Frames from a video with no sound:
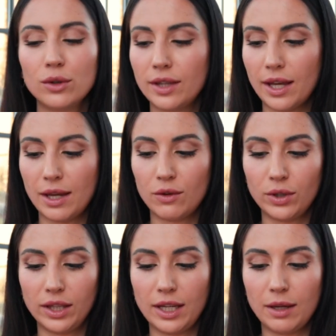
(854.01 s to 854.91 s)
They
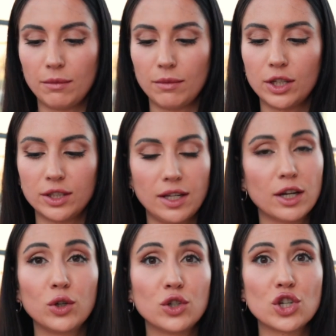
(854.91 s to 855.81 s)
really did a
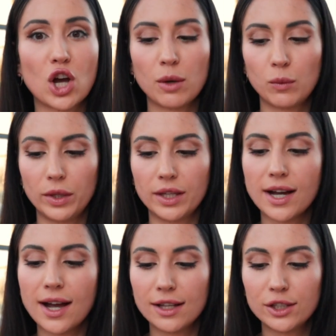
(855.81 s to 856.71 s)
good job with the
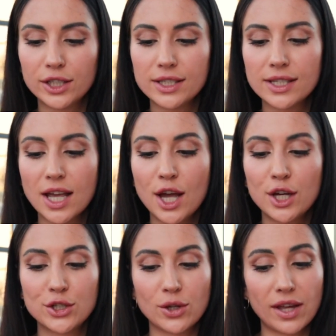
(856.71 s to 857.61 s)
colors.
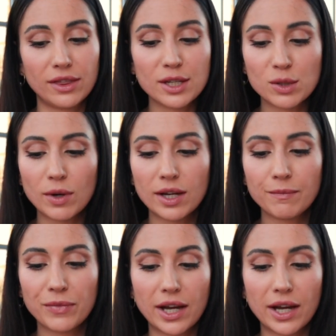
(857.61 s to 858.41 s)
So yeah, this one